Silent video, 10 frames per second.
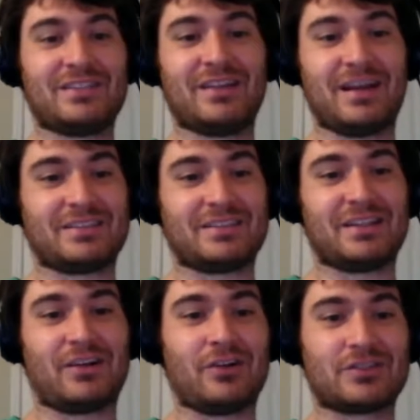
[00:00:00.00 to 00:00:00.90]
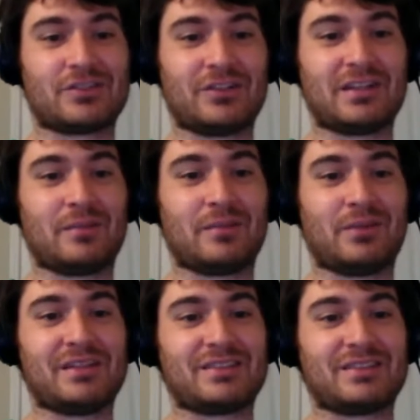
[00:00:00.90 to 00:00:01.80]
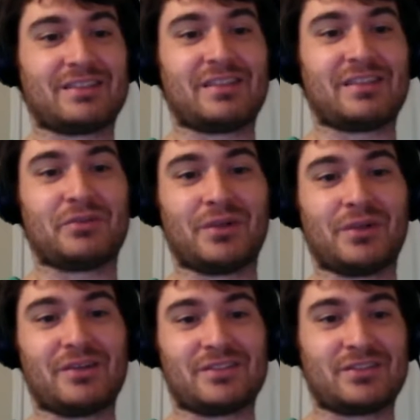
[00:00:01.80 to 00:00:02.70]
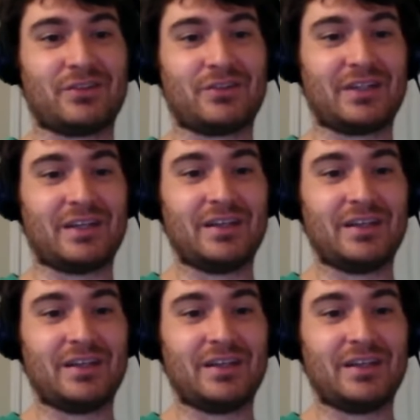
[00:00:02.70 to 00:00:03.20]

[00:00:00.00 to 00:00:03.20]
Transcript: not to take Carlos Correa at that price is because everyone else is doing it.